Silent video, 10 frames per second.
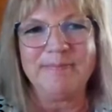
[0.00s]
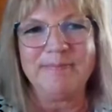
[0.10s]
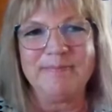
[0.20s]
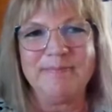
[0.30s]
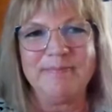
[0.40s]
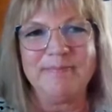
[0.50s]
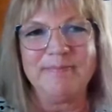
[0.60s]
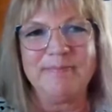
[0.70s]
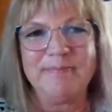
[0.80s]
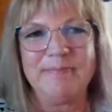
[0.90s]

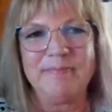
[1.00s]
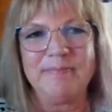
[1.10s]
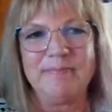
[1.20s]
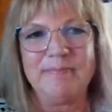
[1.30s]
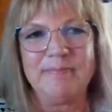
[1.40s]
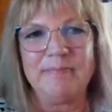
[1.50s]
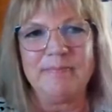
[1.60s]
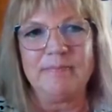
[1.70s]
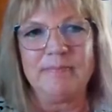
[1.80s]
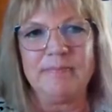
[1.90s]

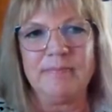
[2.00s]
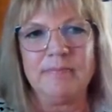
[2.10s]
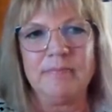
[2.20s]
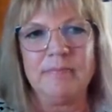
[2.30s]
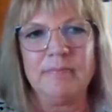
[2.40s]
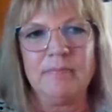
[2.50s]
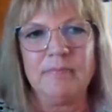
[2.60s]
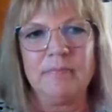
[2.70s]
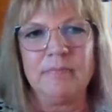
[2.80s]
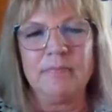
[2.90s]
The person shown says nothing.